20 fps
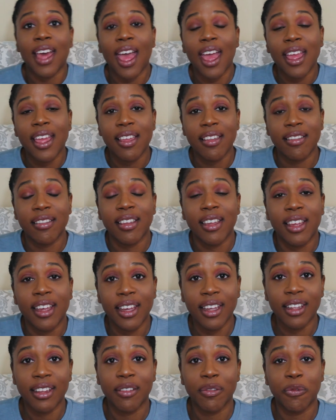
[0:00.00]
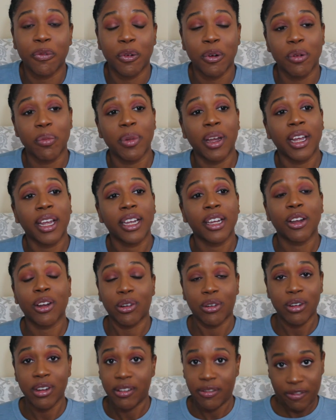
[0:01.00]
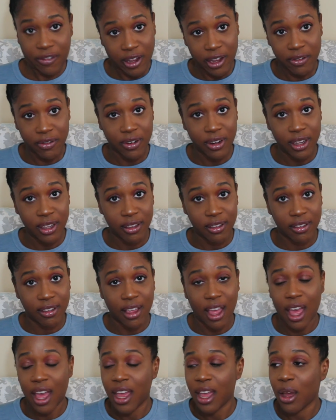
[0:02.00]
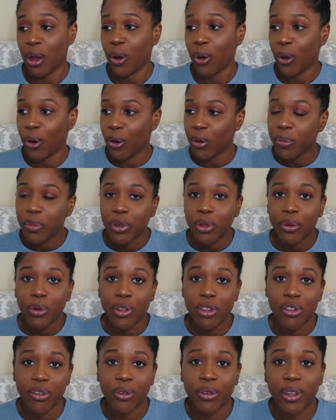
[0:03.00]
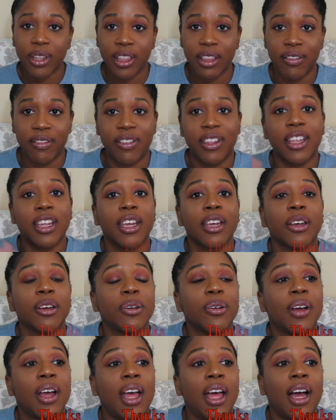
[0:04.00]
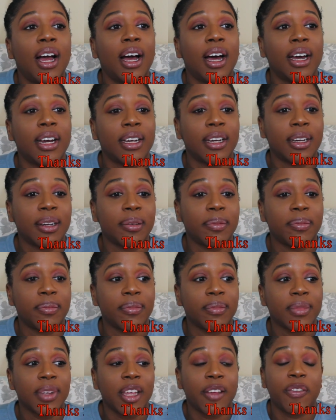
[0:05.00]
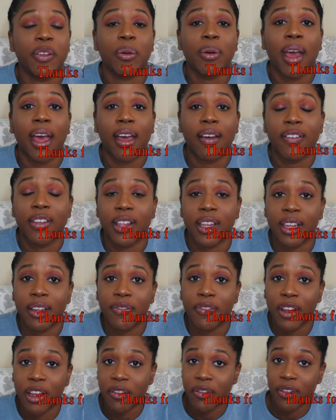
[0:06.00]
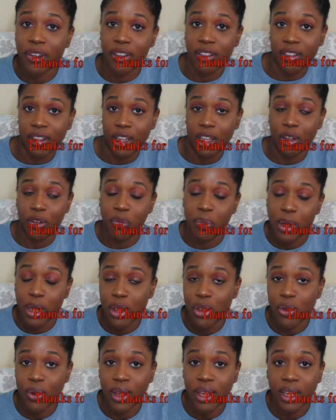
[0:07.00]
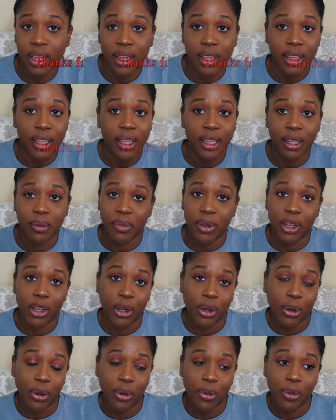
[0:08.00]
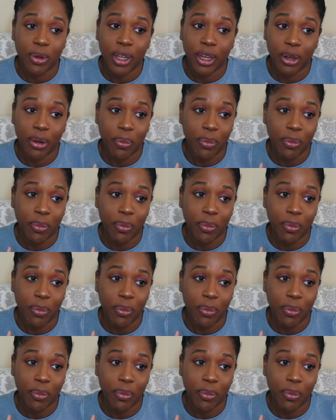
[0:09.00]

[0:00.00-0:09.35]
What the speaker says: That is it for my current favorites. I hope you enjoyed the video. If you have any favorites that you've been enjoying lately, let me know.